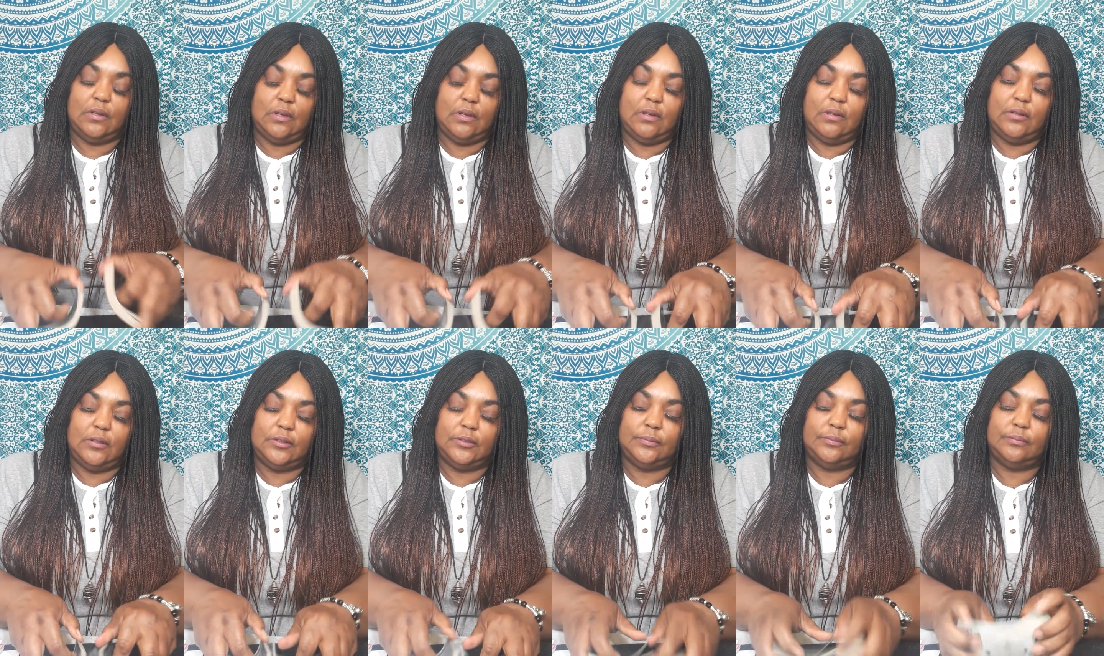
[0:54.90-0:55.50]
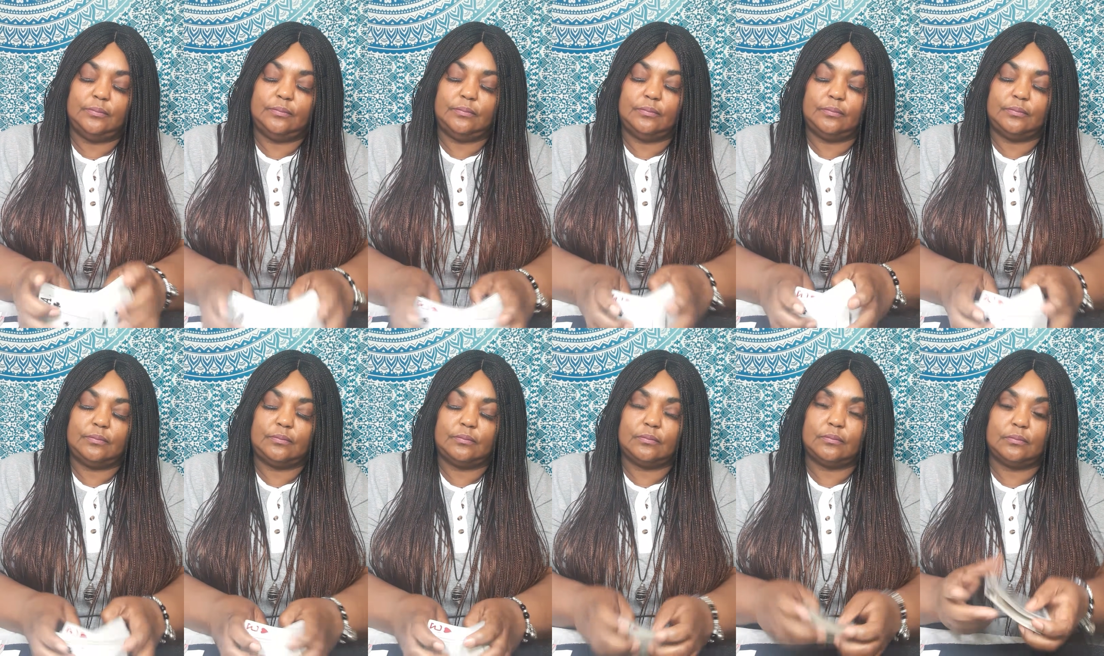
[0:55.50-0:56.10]

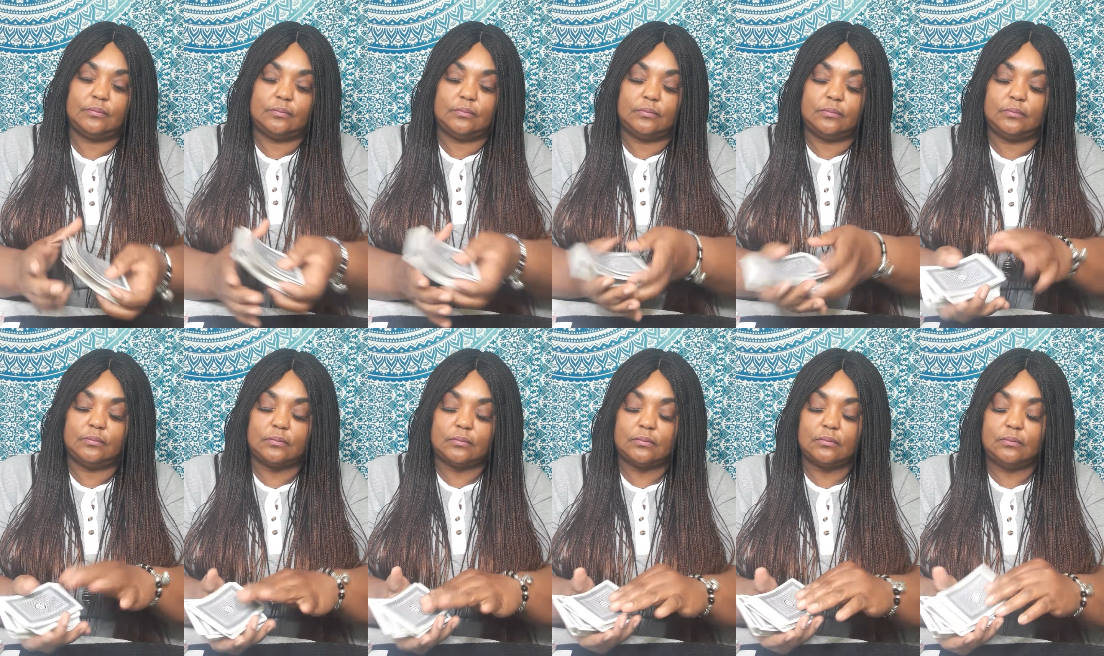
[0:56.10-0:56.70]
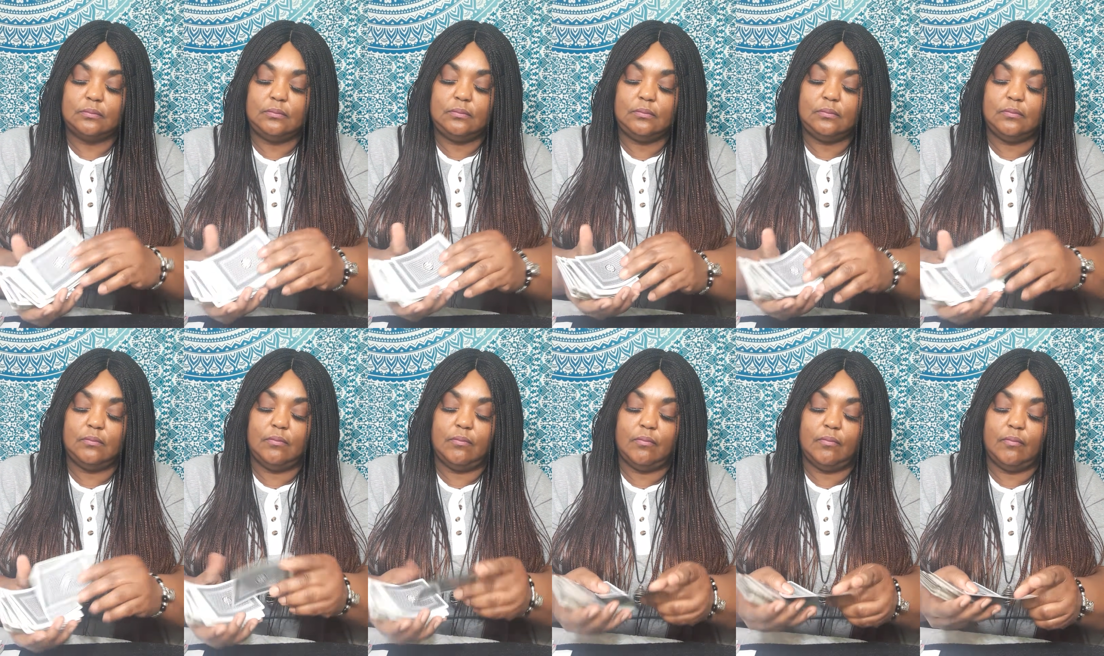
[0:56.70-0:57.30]
No one is speaking in this clip.